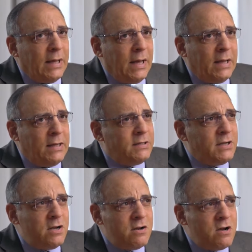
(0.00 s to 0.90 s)
And he
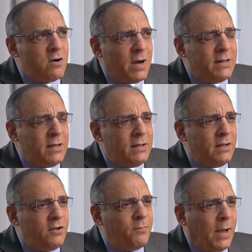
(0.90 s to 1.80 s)
said, no, I think
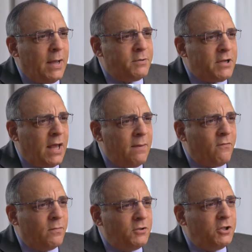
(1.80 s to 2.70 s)
these pipes came
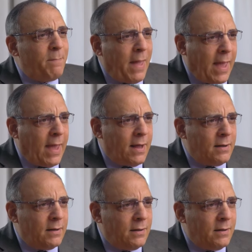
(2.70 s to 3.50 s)
from Japan.